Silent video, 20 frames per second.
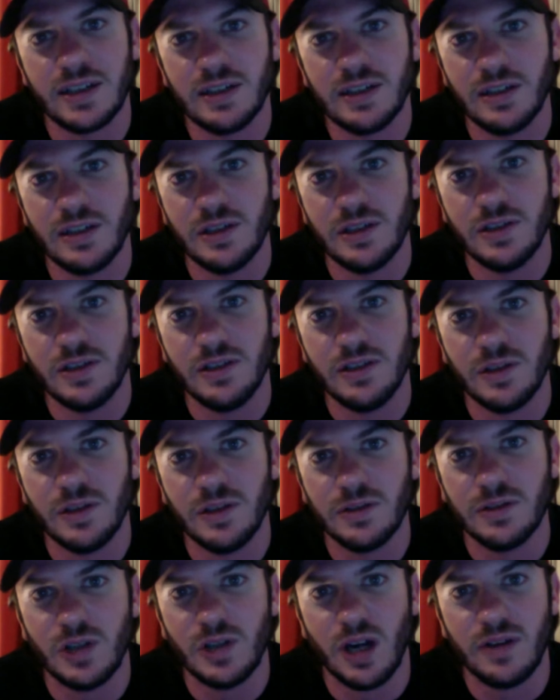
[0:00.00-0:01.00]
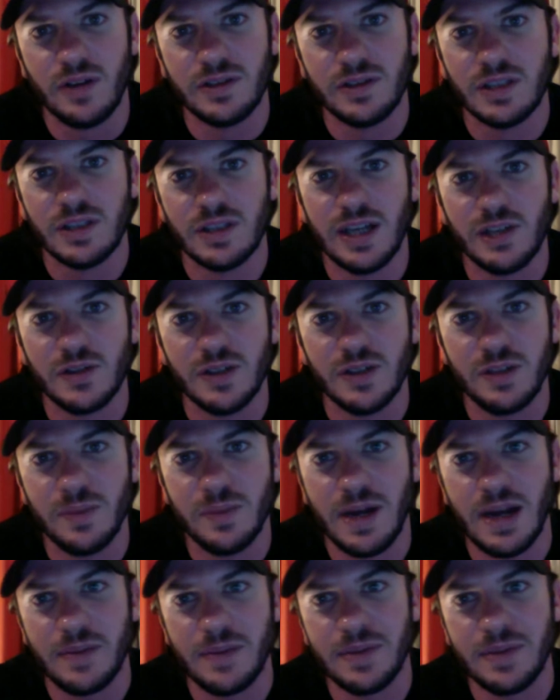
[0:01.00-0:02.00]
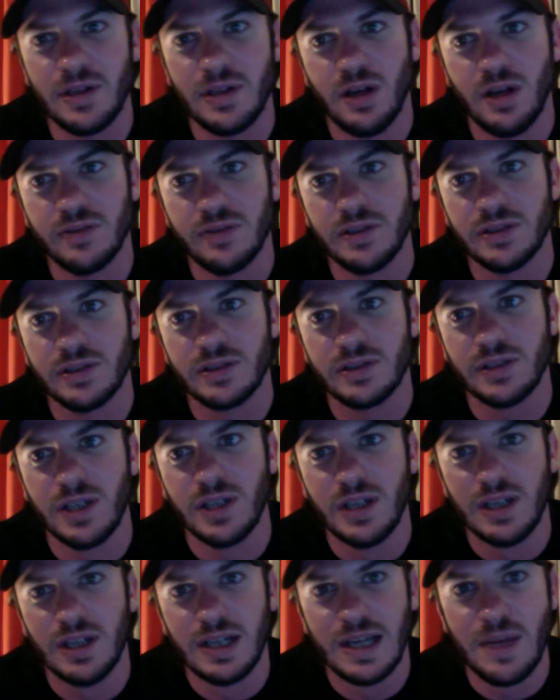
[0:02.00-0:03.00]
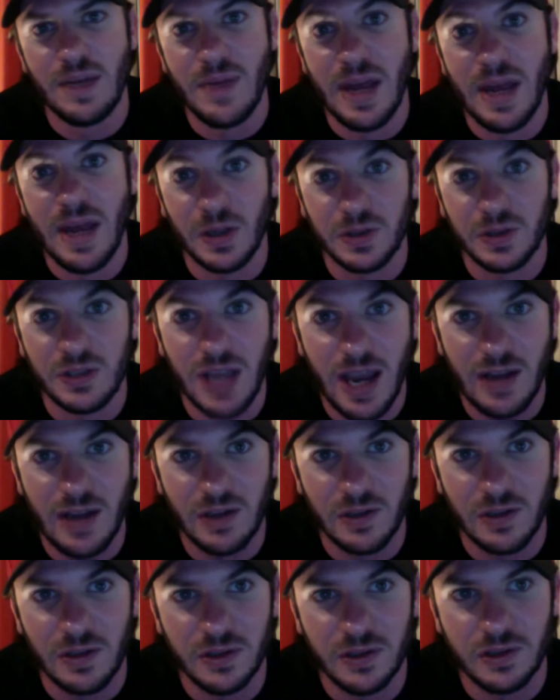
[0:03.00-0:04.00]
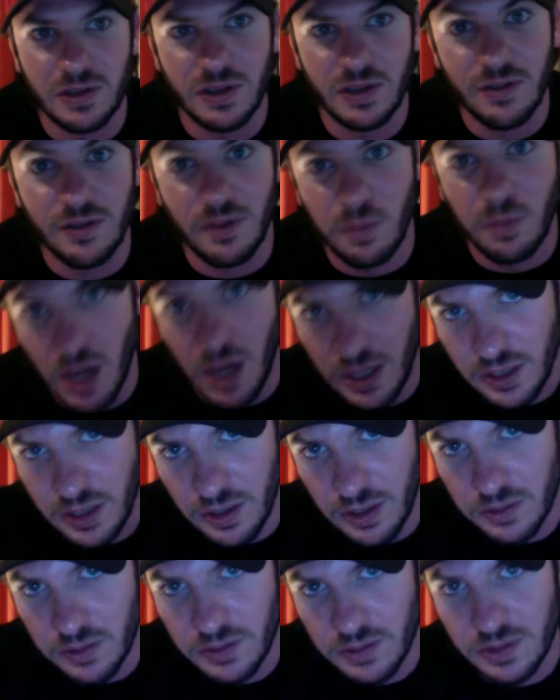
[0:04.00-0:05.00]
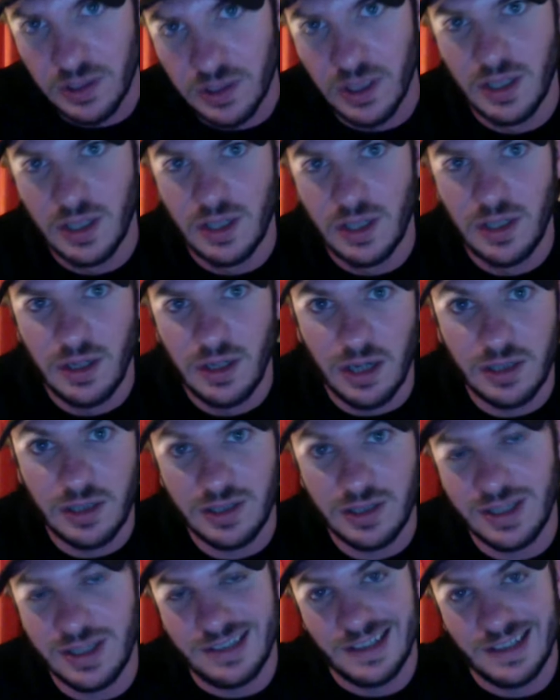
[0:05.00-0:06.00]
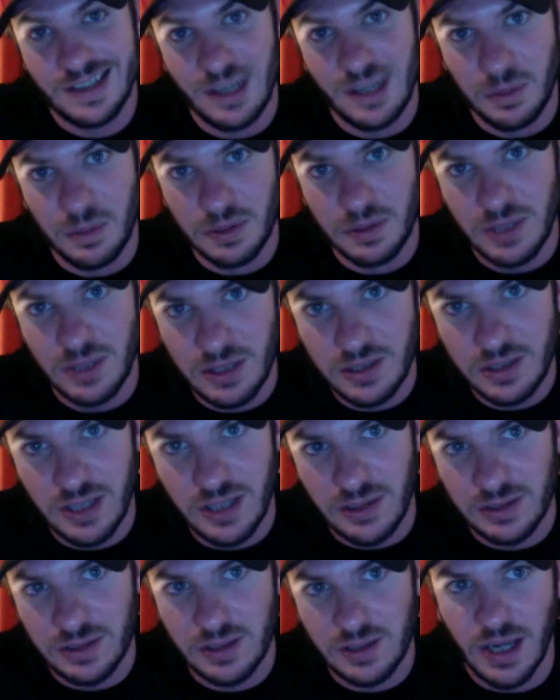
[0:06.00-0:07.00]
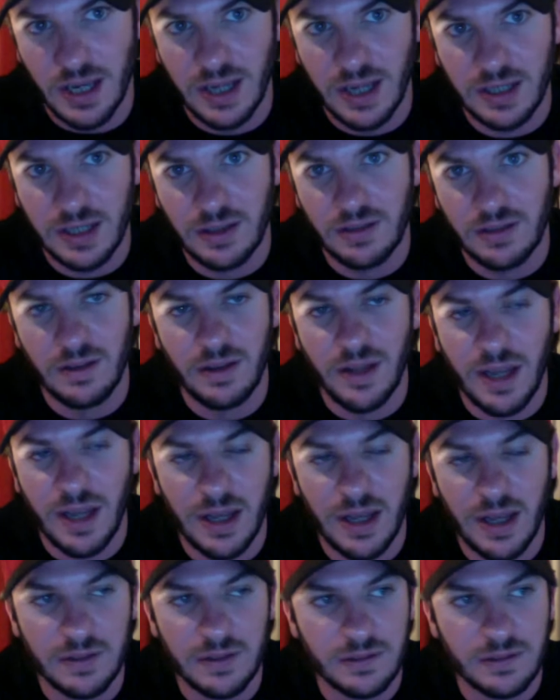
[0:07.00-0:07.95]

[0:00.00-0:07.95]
The Jarvis Landry, Miami Dolphins, Emmanuel Sanders, Denver Broncos, because that's a double touchdown stack. Other than that,